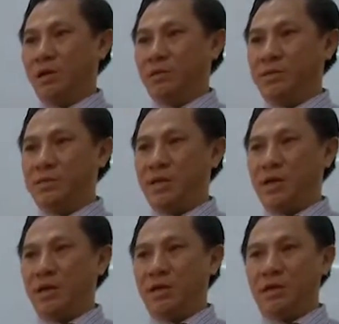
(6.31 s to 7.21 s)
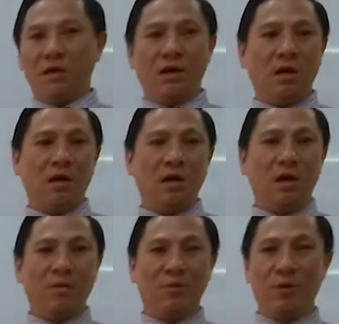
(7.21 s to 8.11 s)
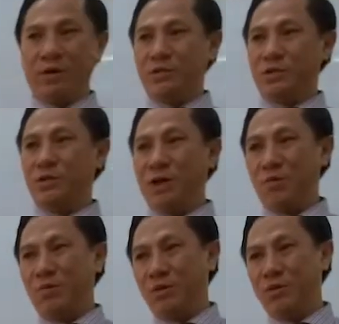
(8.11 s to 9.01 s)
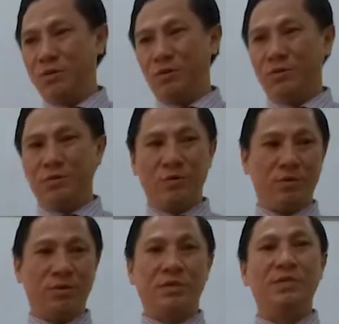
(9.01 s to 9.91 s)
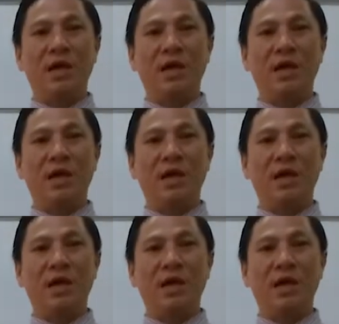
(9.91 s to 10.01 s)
Today, I'm going to share with you the